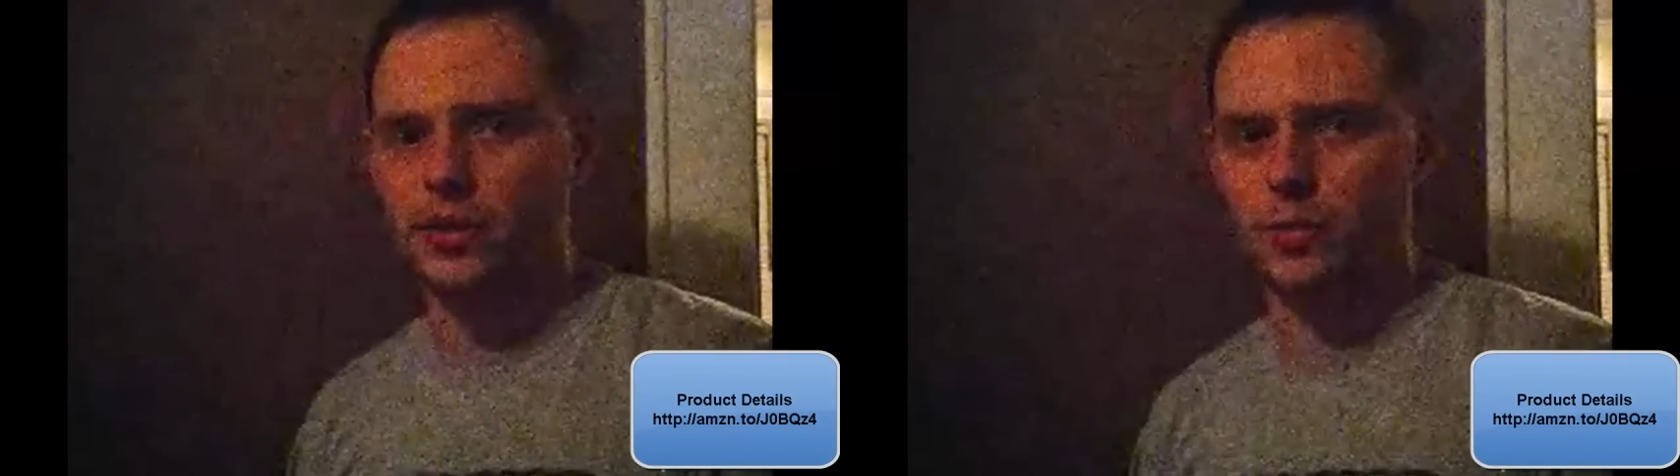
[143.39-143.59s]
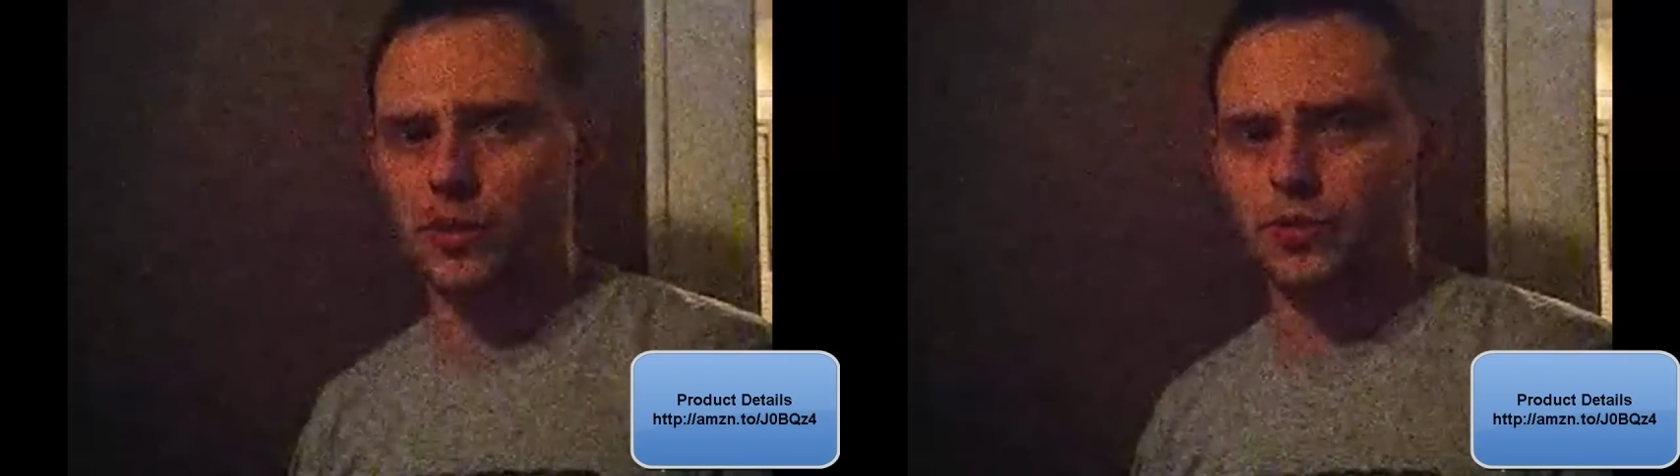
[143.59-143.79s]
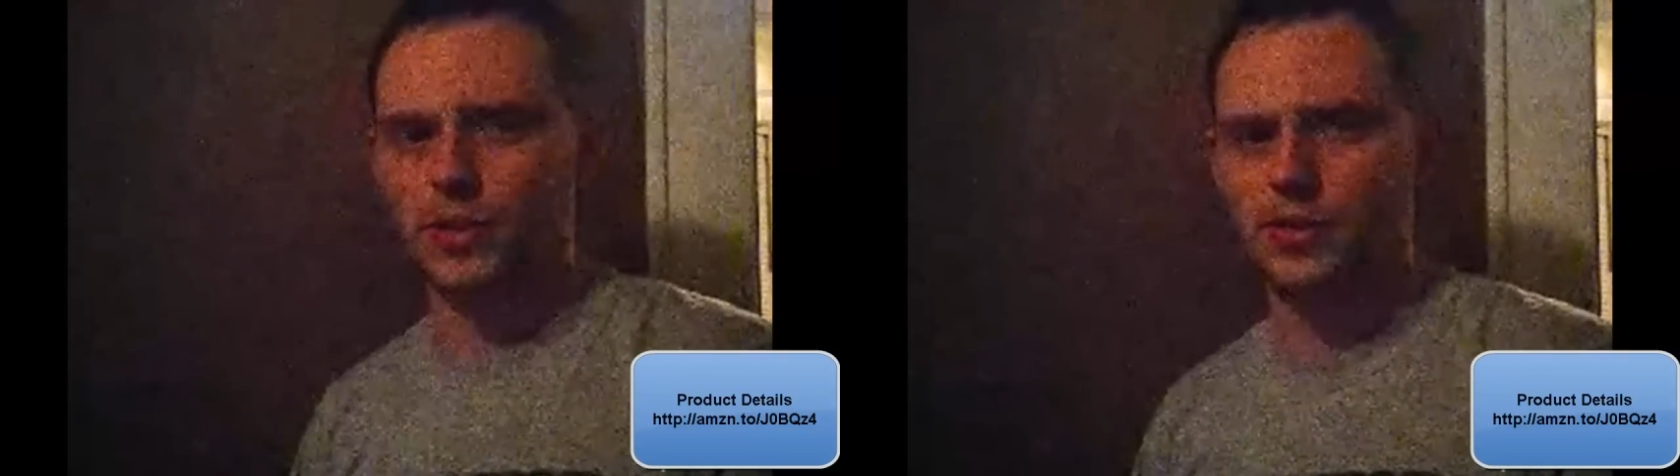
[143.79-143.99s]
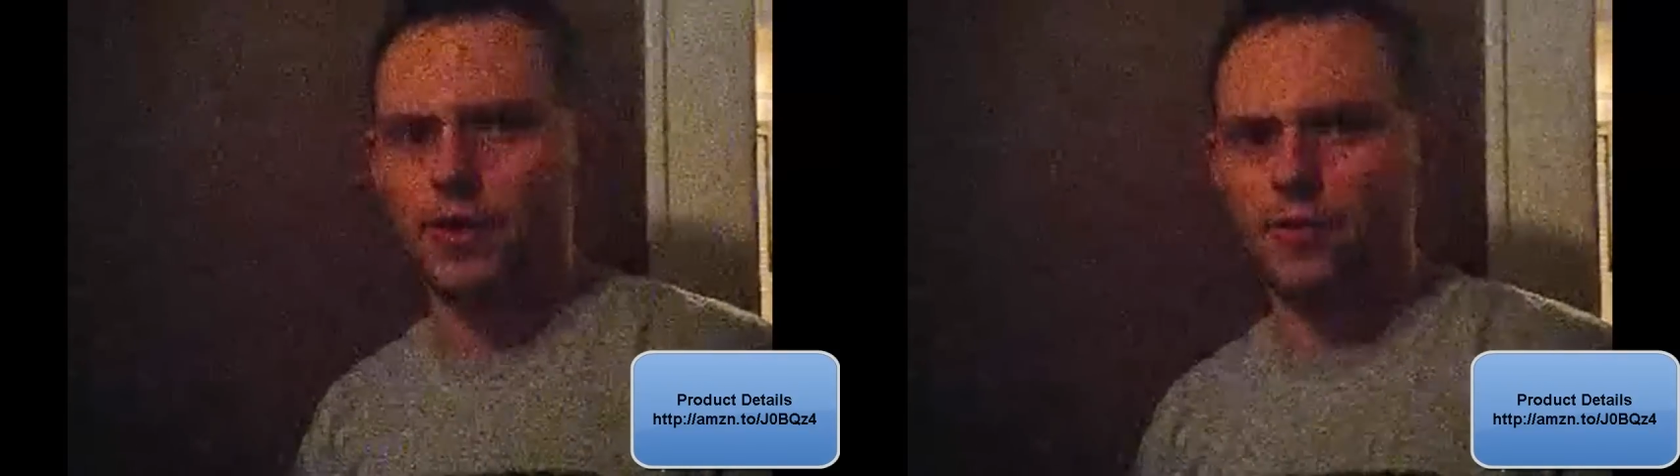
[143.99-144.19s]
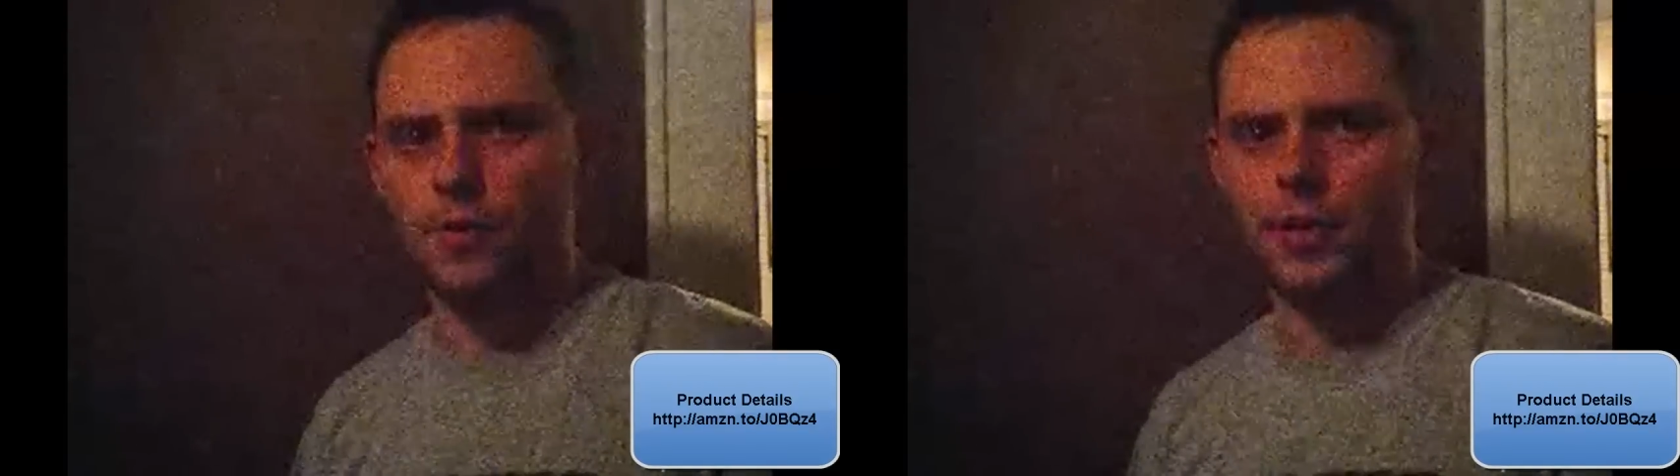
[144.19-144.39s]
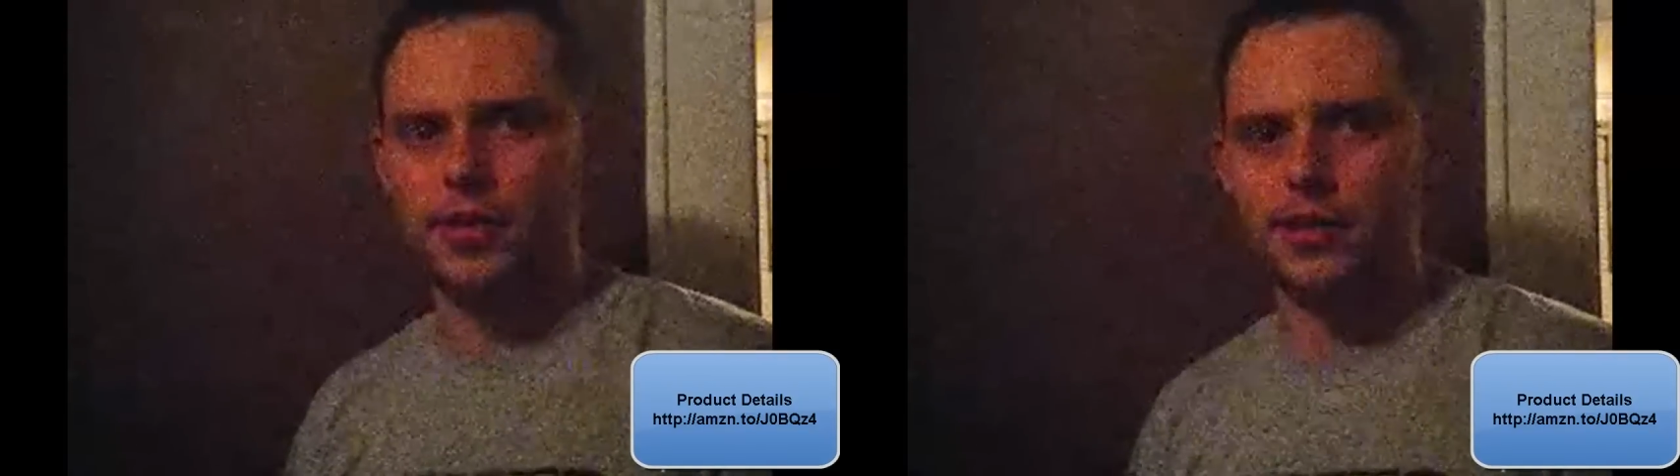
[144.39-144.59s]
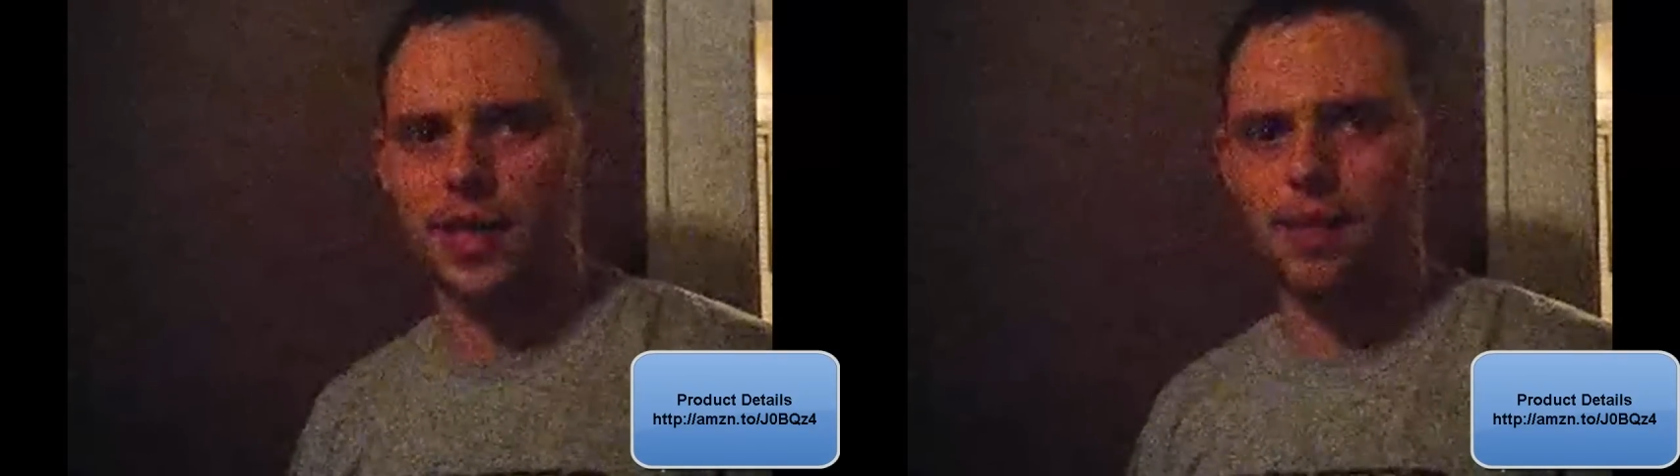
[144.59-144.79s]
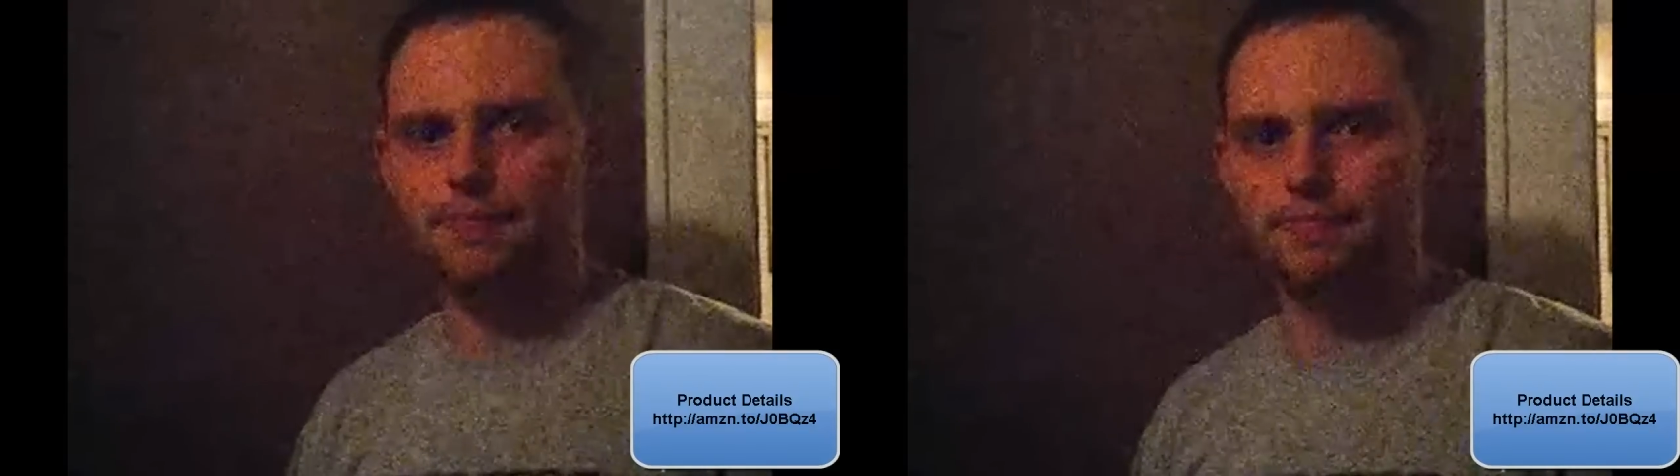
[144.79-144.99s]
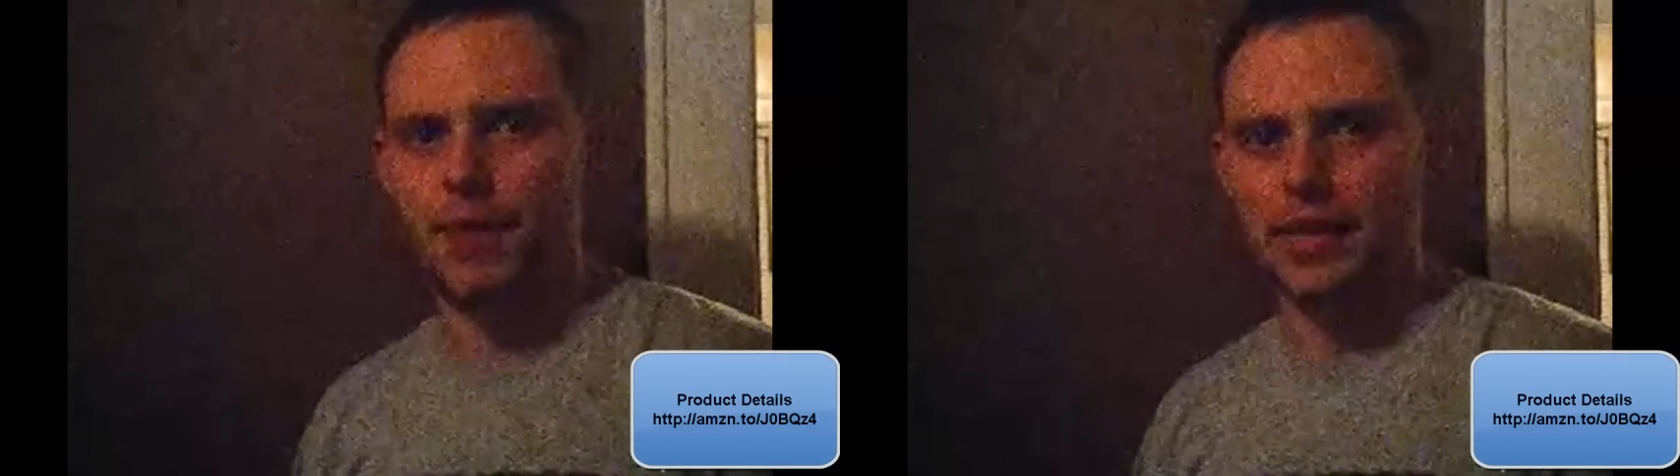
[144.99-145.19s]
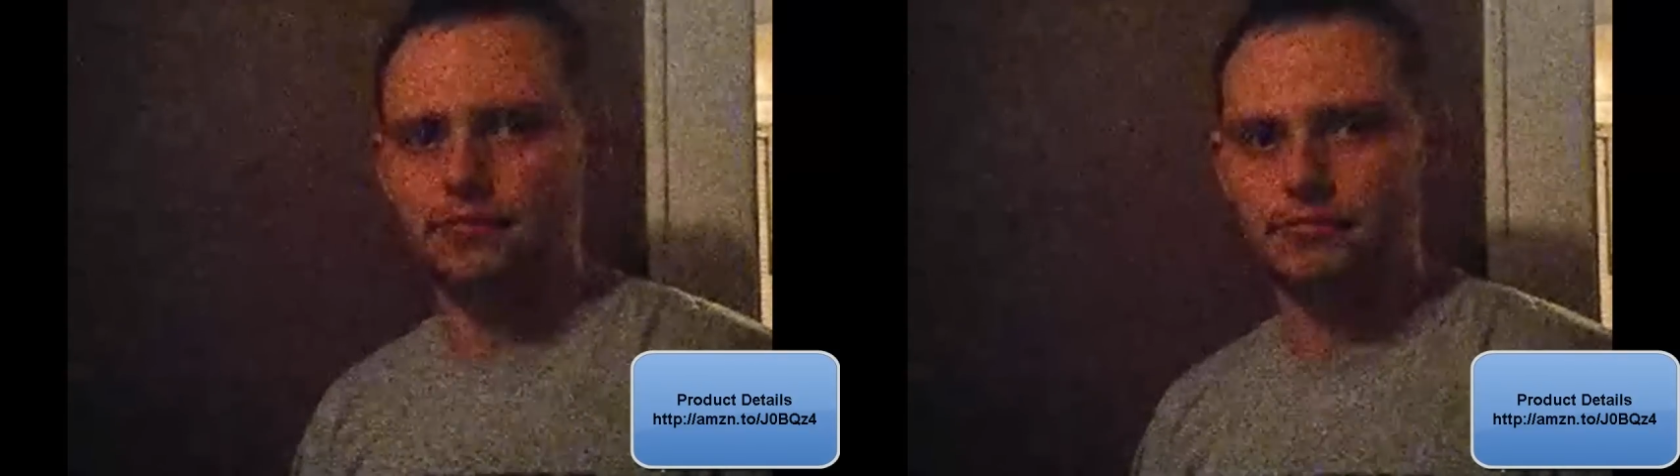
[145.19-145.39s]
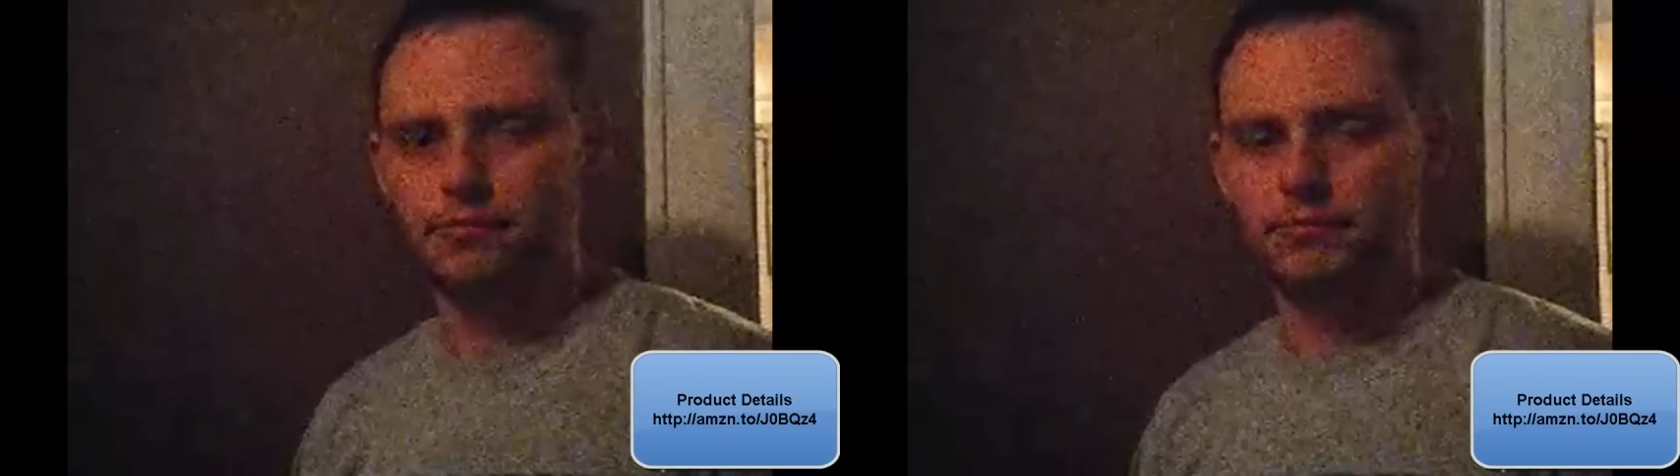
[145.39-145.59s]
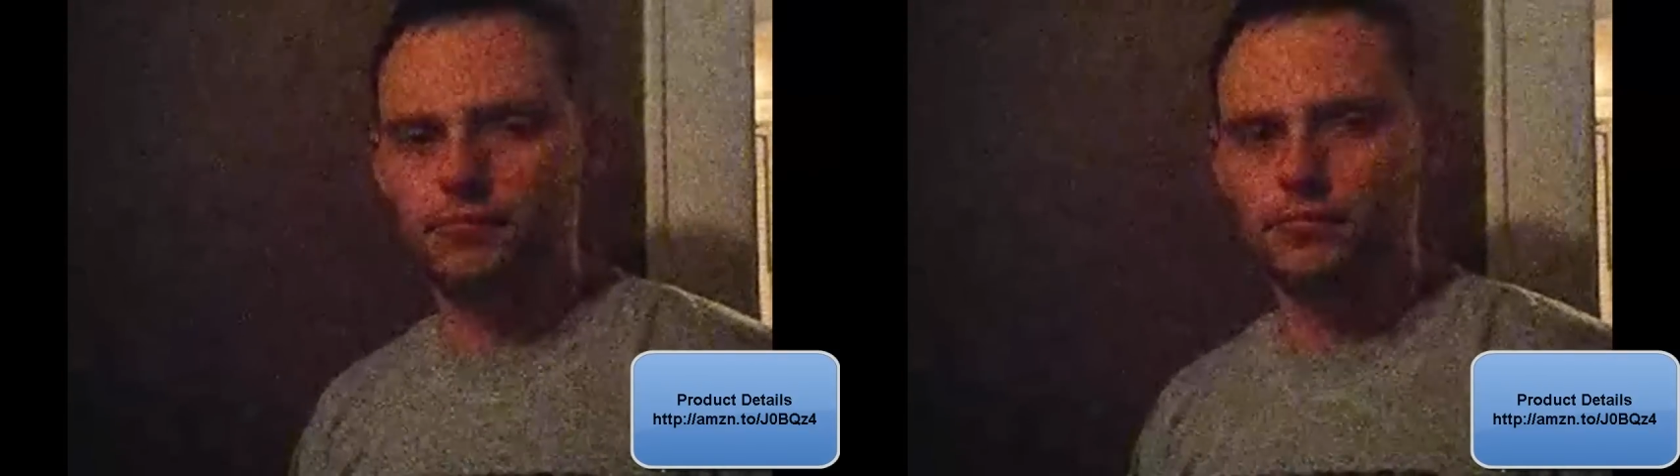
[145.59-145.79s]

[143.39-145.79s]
and it's worked really great for me. Thanks a lot. Bye.